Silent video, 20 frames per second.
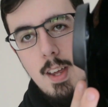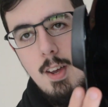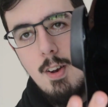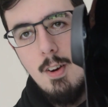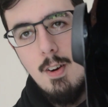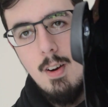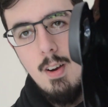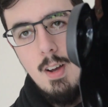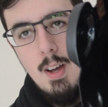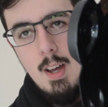
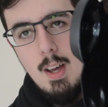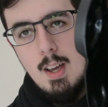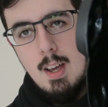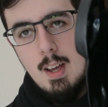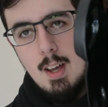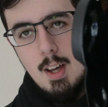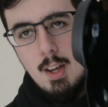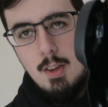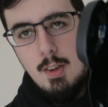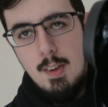here,
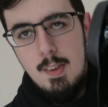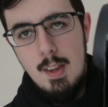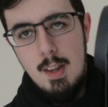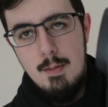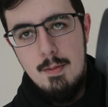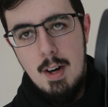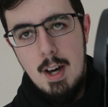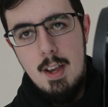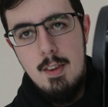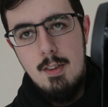you can see
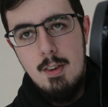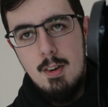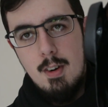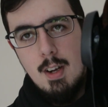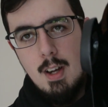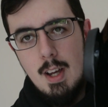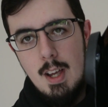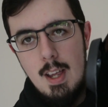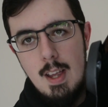the visor.